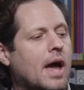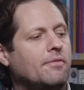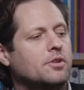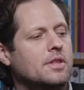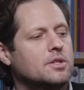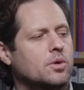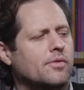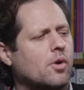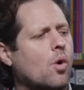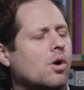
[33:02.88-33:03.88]
the, after this sort
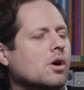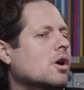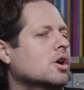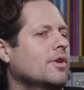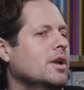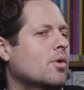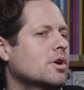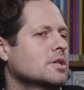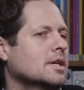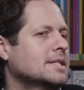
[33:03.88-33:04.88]
of co concrete
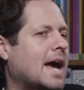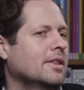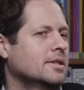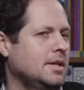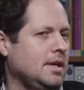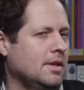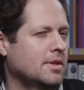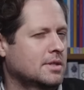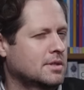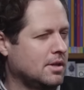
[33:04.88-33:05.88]
horizontality, and
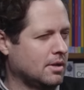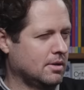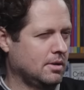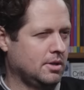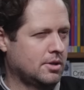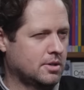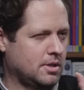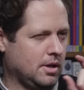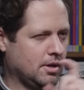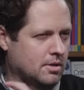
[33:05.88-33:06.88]
this is an
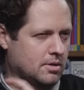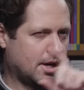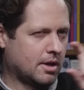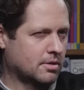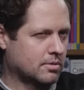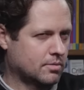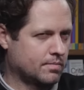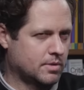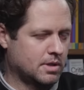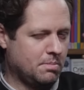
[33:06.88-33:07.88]
interesting like
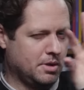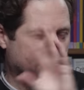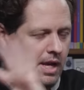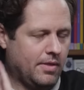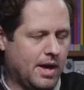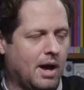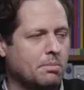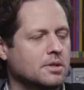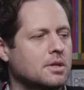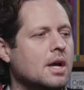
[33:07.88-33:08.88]
slippage again that
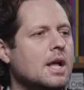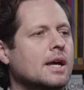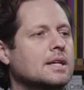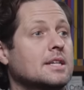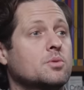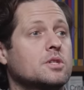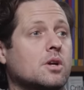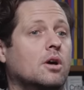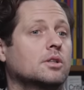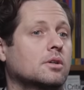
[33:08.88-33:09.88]
happens, because this was
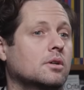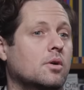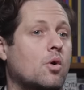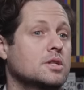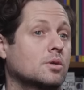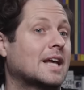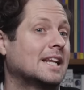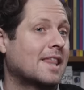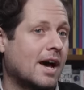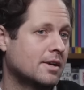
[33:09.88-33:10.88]
called...
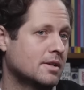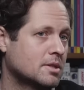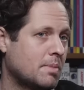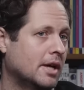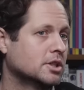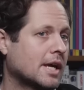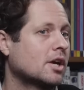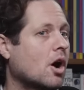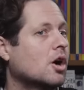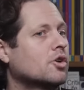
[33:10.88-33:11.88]
horizontalidad in Spanish, like
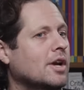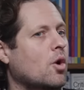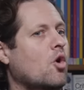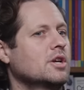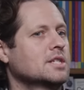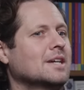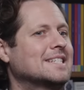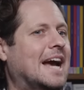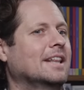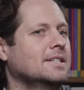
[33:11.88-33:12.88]
concrete
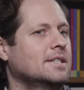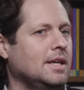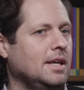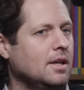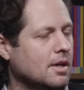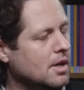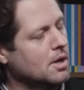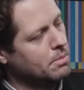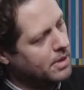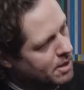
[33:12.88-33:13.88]
horizontality.
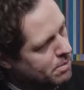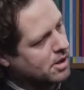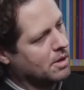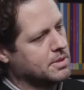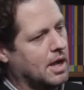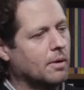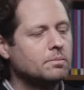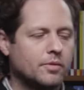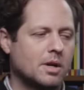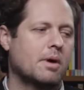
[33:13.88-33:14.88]
But then a book comes out
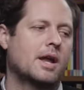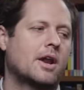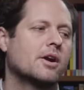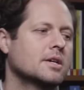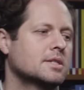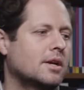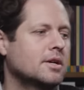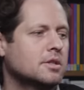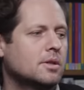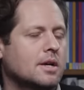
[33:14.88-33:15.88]
written by an anarchist
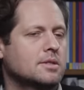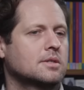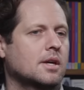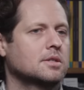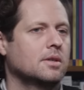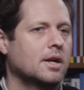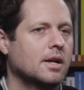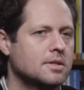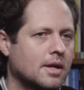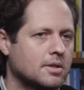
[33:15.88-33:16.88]
theorist in two thousand six in the
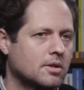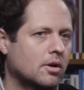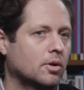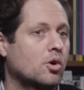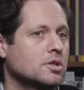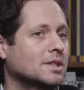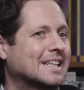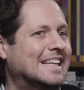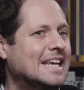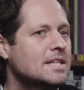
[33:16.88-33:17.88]
United States called
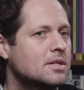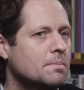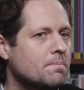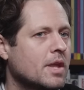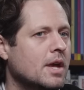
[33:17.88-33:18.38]
Horizontalism.